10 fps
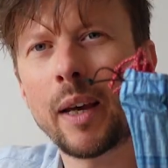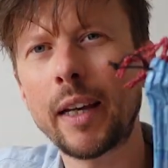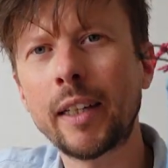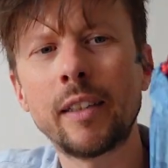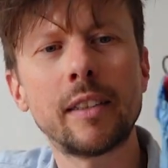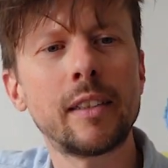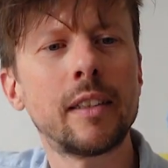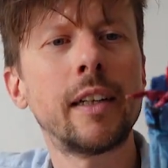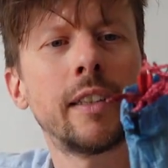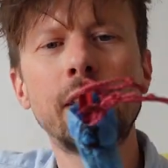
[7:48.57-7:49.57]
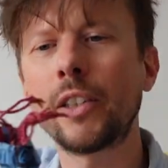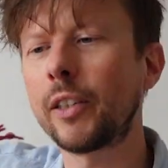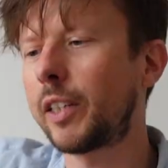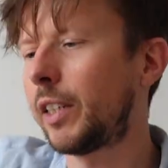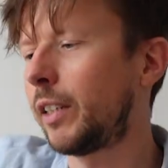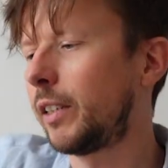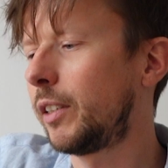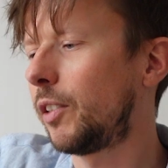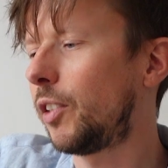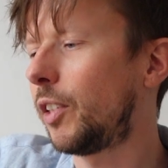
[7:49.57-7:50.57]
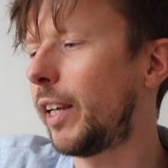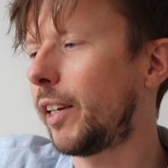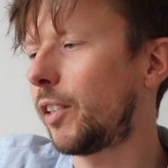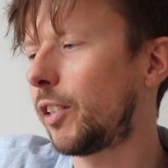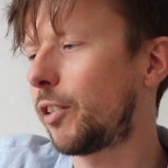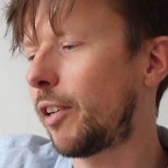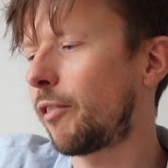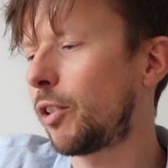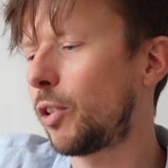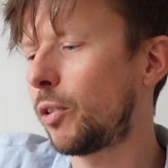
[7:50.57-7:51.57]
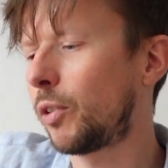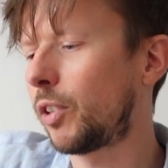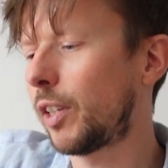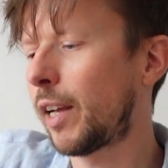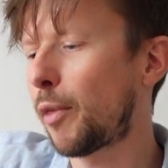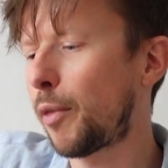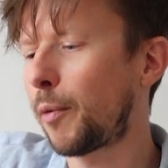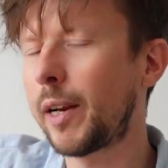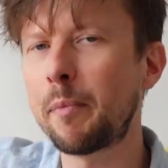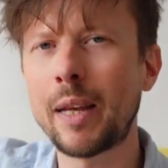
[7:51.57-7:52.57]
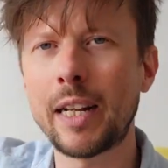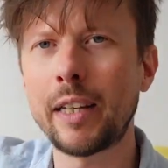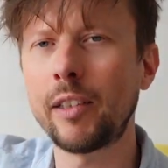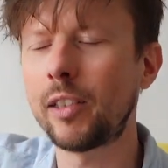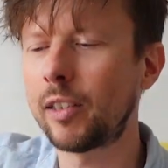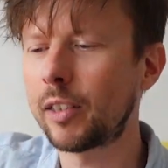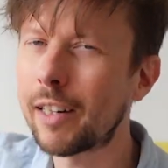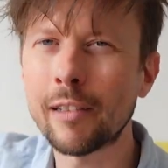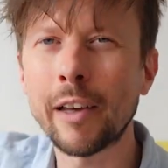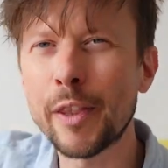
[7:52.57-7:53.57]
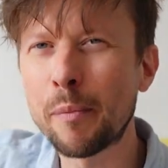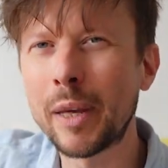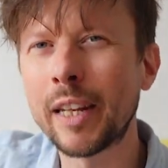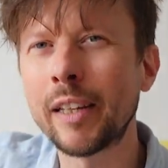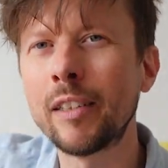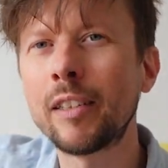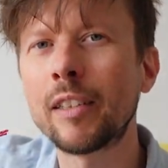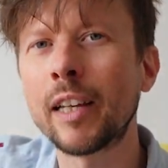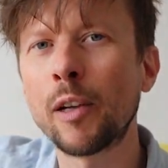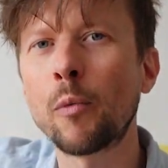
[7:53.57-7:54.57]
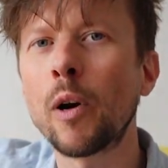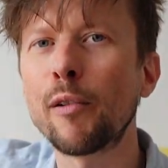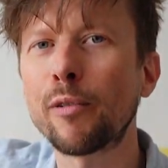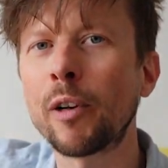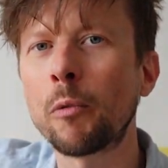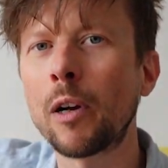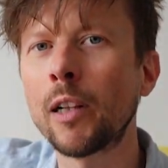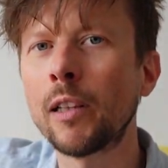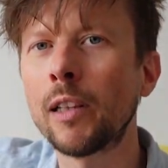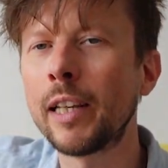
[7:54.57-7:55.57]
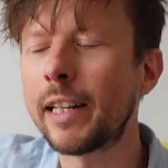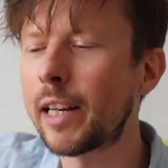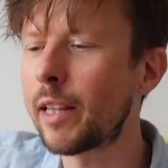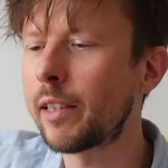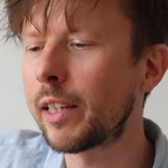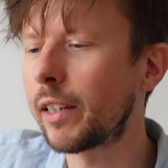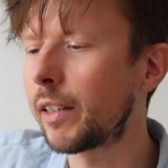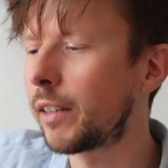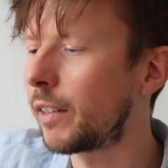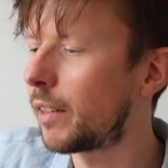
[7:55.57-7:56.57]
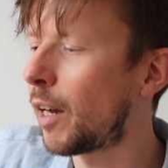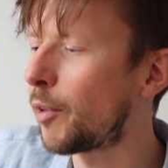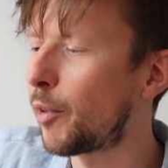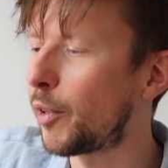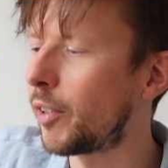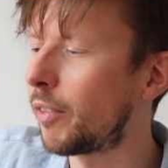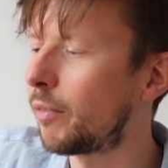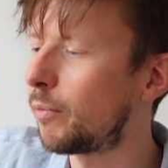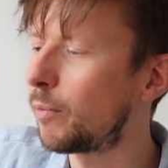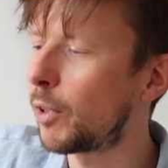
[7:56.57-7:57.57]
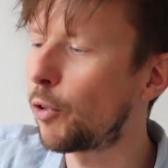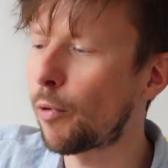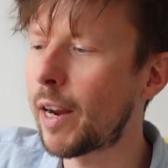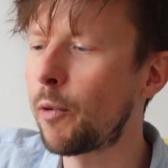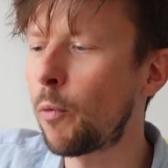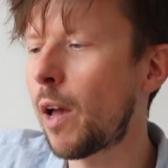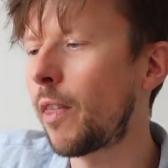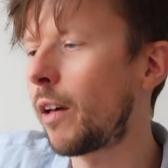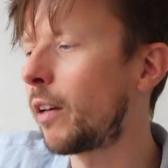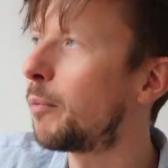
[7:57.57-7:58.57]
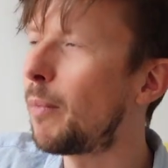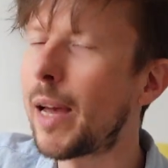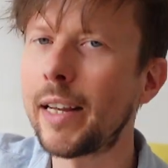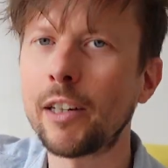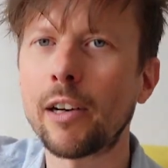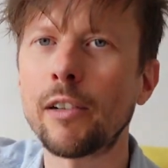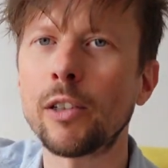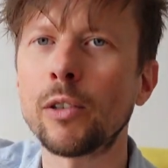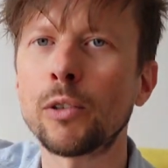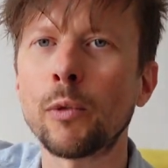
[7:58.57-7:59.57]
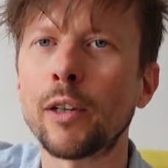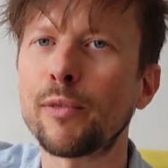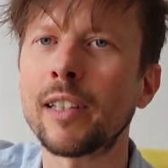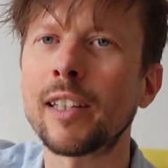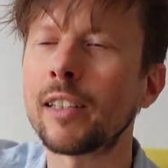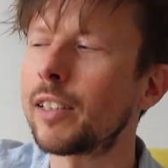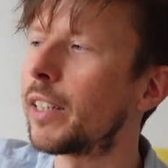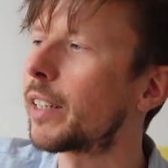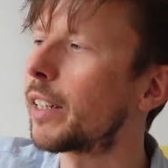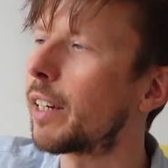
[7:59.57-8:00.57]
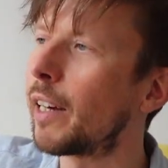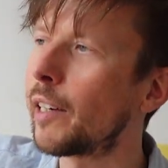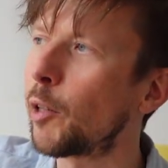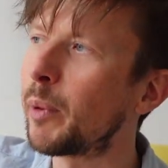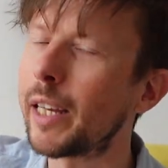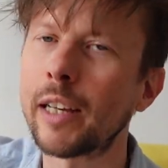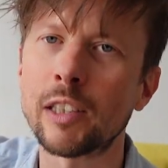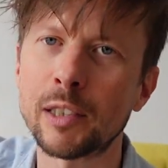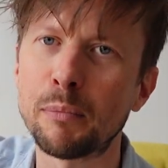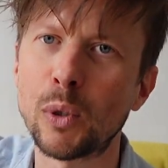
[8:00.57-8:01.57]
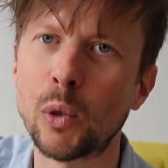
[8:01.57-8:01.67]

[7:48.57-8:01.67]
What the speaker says: pegs. I took 6 groundhogs and 3 minis. I don't like the minis. They don't work very well in anything other than great weather. The main groundhogs work fantastic, and I'll be getting some